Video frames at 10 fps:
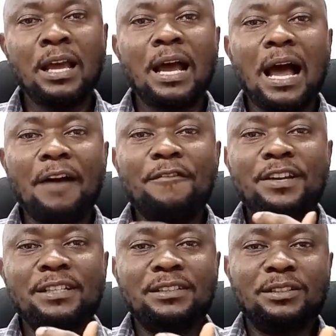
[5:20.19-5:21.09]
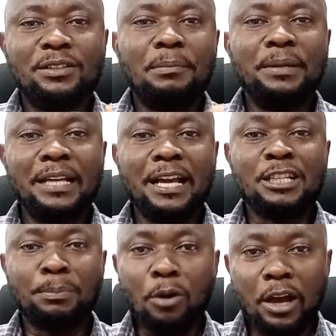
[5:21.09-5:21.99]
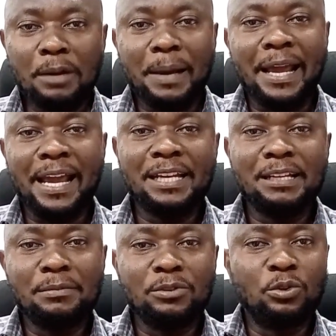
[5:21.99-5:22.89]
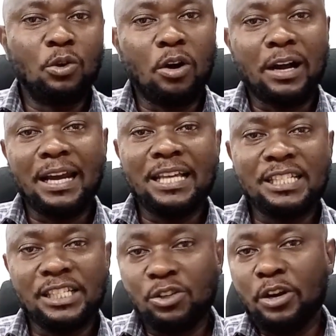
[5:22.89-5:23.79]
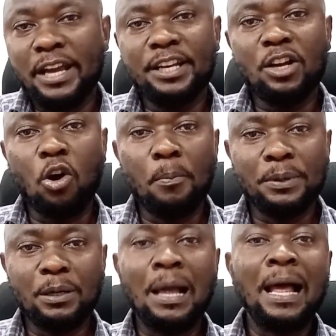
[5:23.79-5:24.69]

having been employed by any you know, organization or any company.